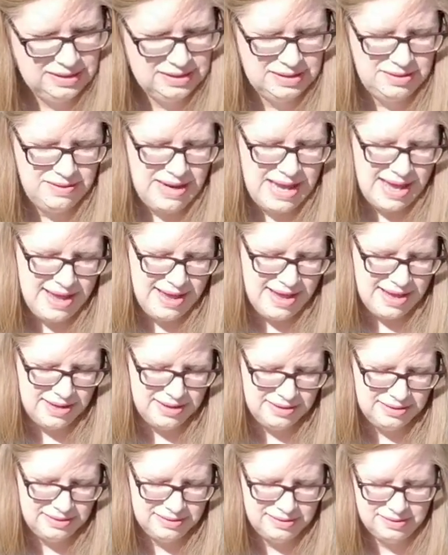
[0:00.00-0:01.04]
So
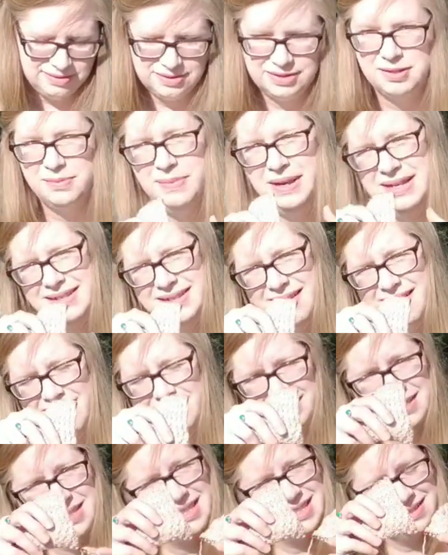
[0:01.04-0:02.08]
yeah, those are my
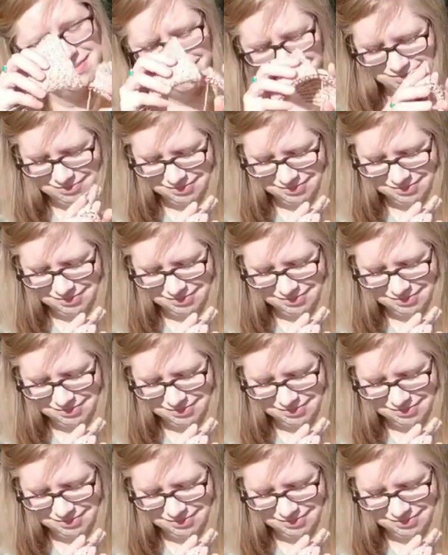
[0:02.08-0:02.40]
socks.